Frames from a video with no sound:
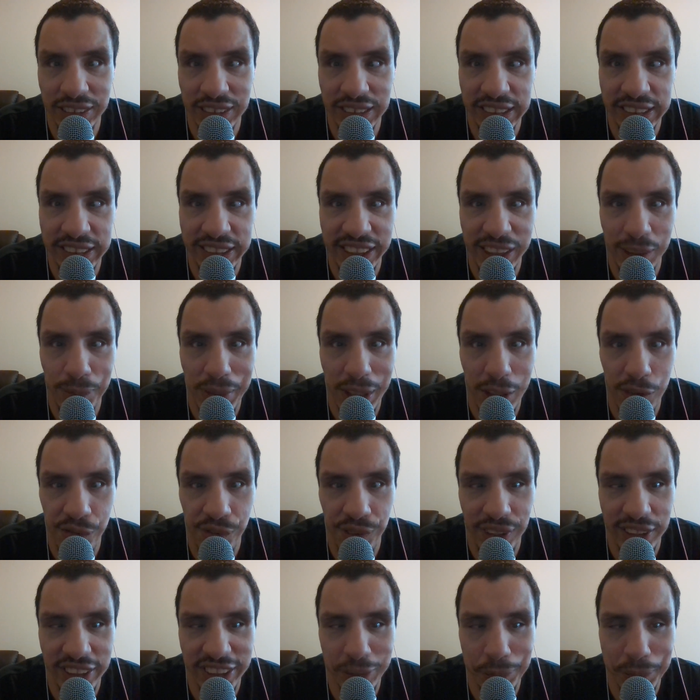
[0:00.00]
see my
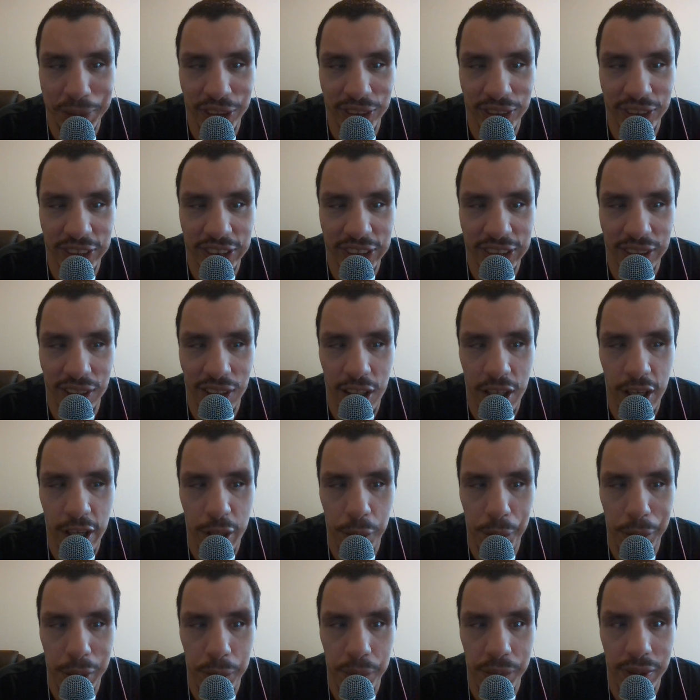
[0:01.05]
face because I
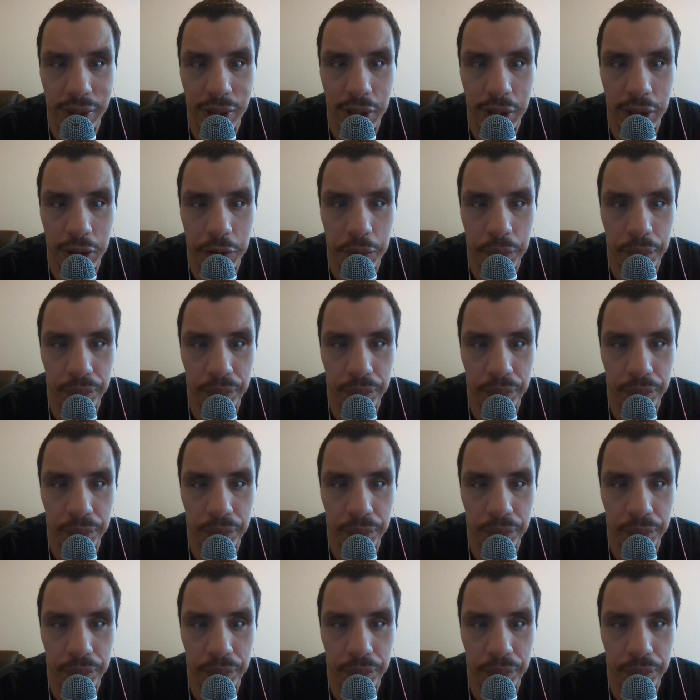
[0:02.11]
may be